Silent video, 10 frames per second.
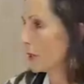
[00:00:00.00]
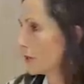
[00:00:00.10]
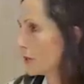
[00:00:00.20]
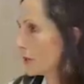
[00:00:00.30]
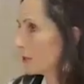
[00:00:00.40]

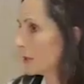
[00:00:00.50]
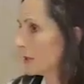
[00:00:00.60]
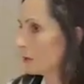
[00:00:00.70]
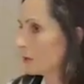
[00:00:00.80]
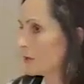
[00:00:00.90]
us, it's
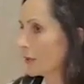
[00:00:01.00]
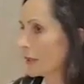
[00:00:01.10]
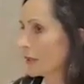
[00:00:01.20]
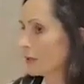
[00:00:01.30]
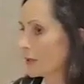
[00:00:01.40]
really important
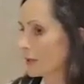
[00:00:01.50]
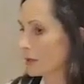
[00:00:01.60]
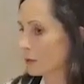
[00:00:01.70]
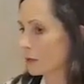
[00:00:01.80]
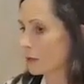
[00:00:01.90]
that there is
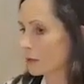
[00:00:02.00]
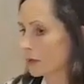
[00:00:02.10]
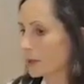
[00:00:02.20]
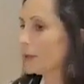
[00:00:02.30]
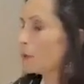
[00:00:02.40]
these
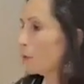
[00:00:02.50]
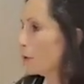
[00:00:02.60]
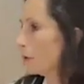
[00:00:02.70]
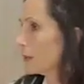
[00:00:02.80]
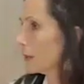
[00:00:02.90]

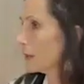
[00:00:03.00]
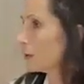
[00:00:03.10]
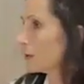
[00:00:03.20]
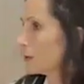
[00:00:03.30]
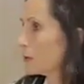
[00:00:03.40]

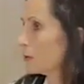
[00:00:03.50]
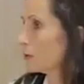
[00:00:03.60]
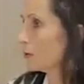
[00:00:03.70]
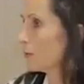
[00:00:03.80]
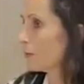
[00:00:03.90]
opportunities also
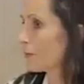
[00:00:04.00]
to